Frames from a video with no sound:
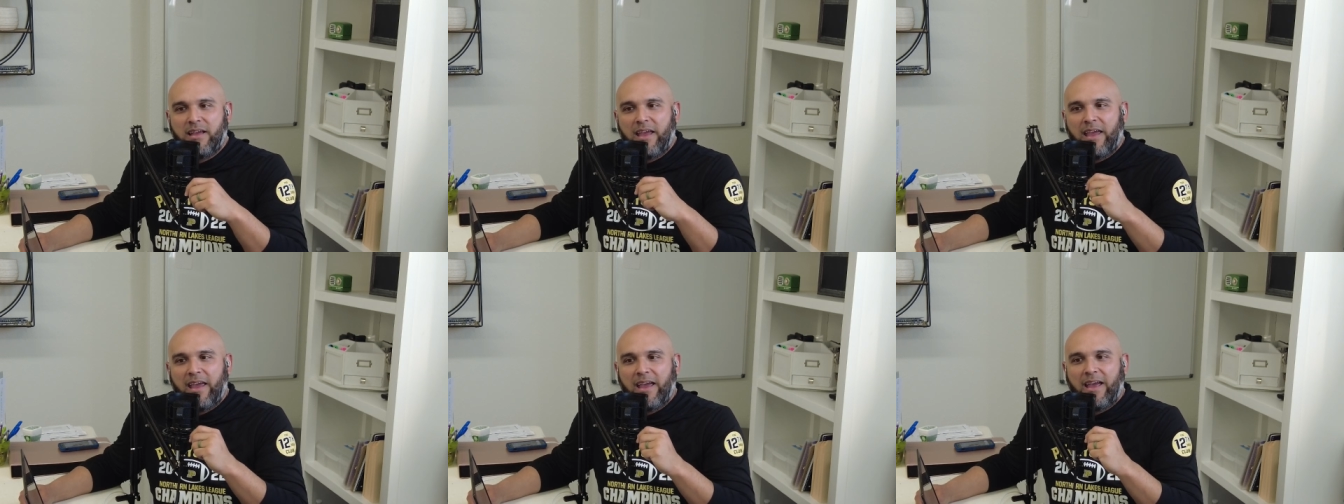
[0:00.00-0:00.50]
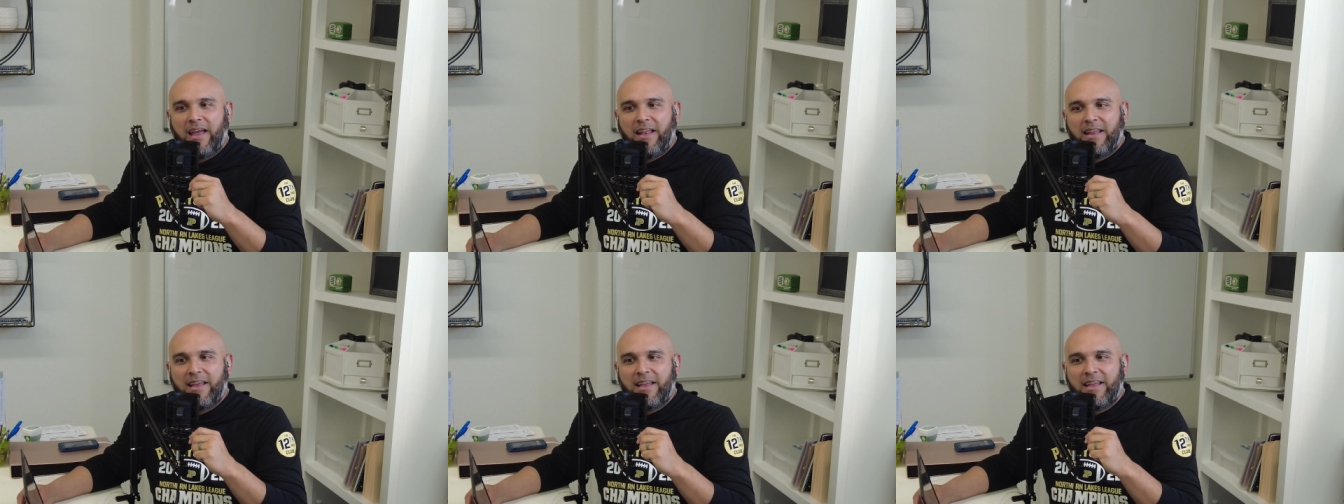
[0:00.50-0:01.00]

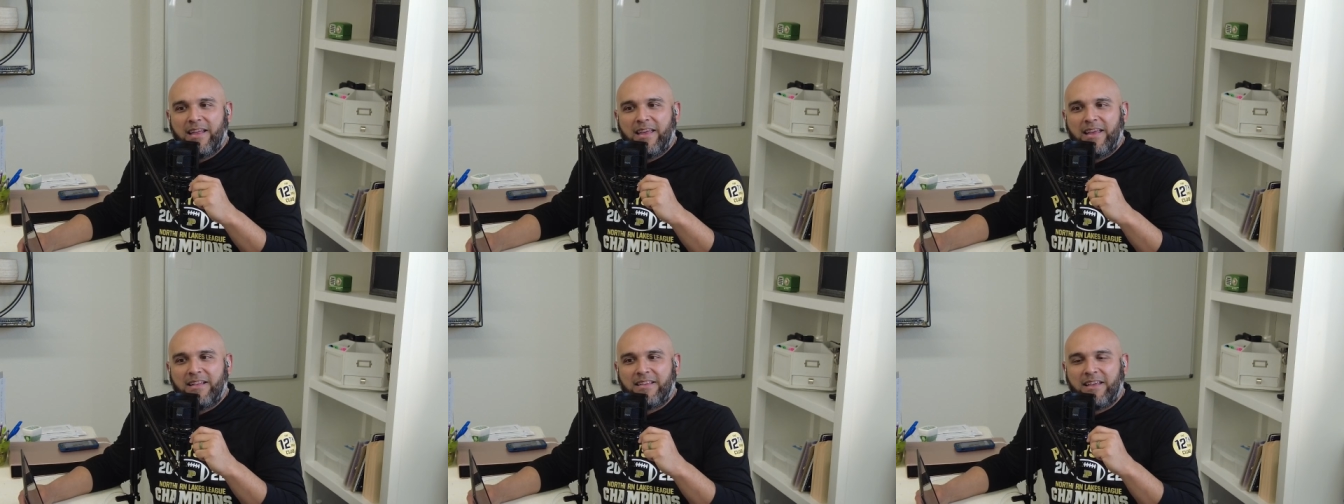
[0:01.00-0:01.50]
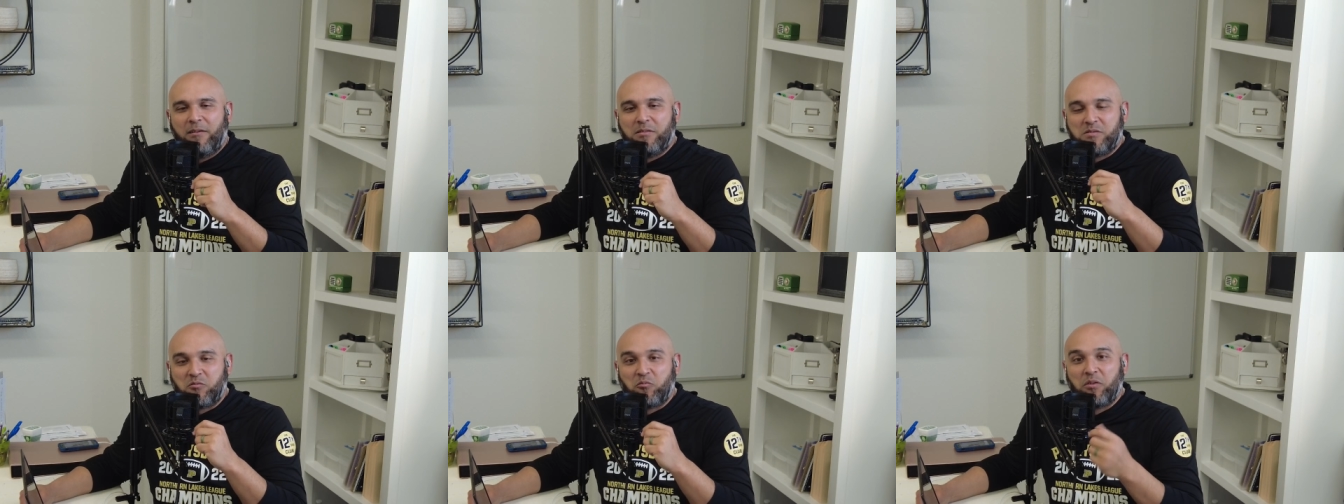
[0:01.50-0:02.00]
and it's it
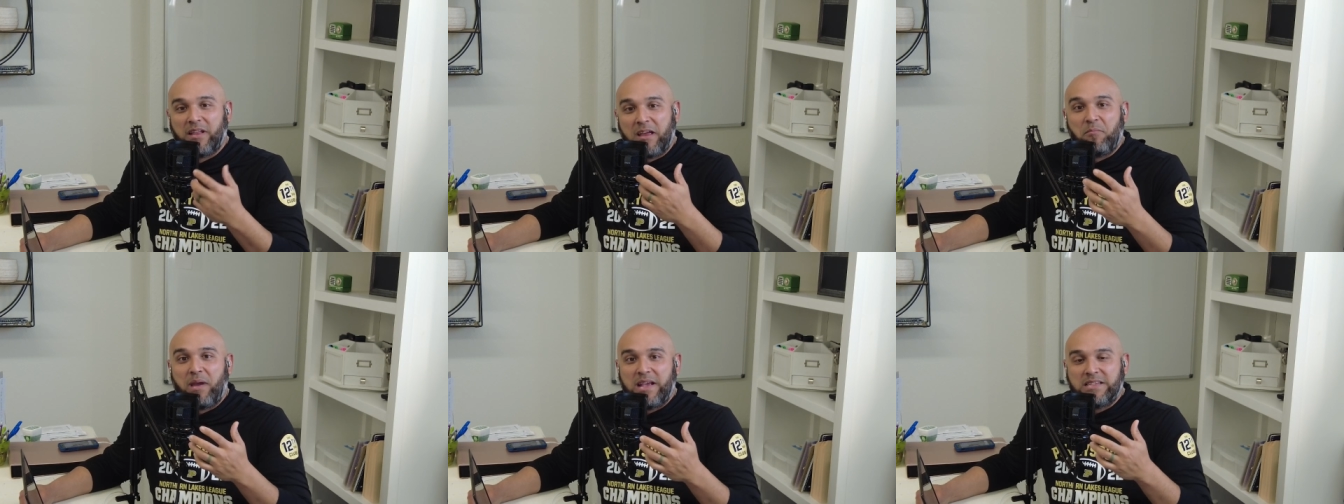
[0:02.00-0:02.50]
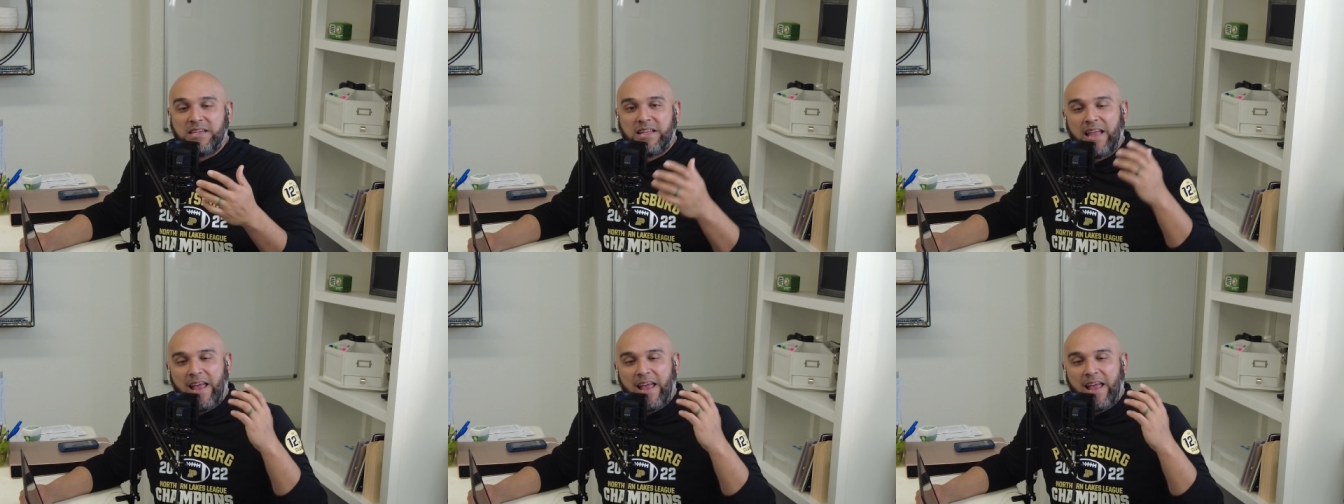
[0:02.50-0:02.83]
was really amazing.